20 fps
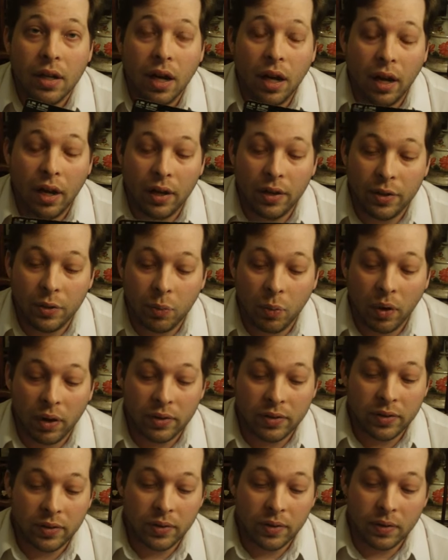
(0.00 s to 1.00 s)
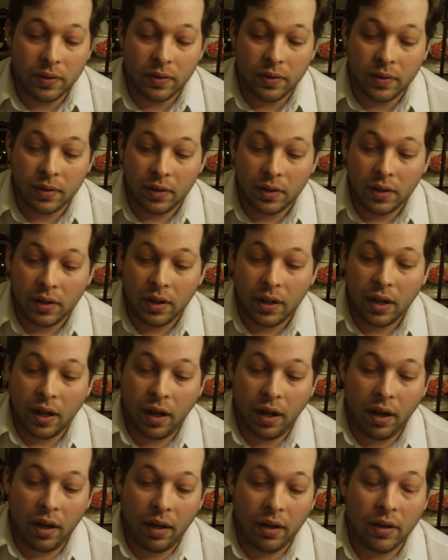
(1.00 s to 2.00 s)
uh, you want to
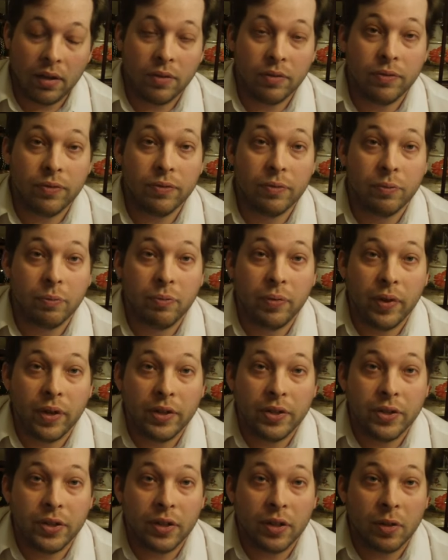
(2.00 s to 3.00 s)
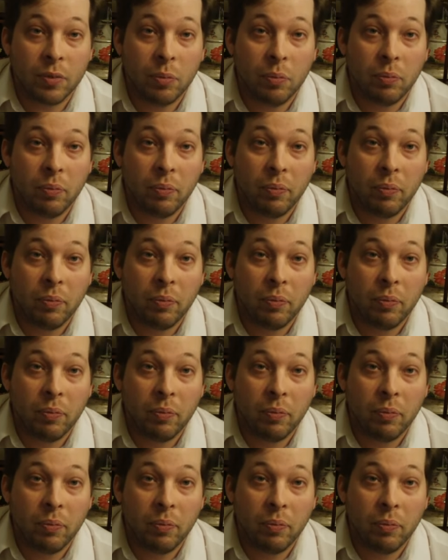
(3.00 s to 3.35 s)
I feature